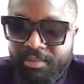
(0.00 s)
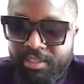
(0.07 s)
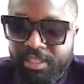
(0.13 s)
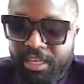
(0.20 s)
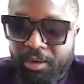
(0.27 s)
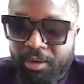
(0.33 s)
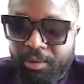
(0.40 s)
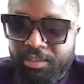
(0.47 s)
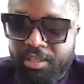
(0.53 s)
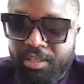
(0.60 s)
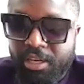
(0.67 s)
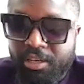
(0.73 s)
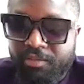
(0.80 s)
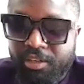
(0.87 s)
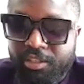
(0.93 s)
Then I went to the
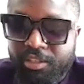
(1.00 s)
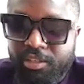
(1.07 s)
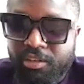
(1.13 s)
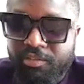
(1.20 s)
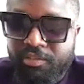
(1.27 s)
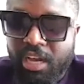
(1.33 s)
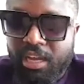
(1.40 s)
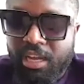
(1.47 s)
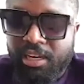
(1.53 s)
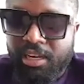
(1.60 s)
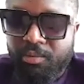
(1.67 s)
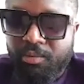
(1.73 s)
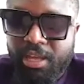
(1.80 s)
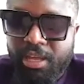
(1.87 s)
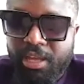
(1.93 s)
University of
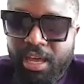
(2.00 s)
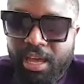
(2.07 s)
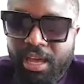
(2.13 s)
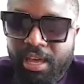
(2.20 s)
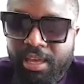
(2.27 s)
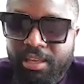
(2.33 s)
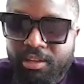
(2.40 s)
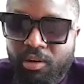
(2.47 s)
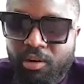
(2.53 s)
Ghana where I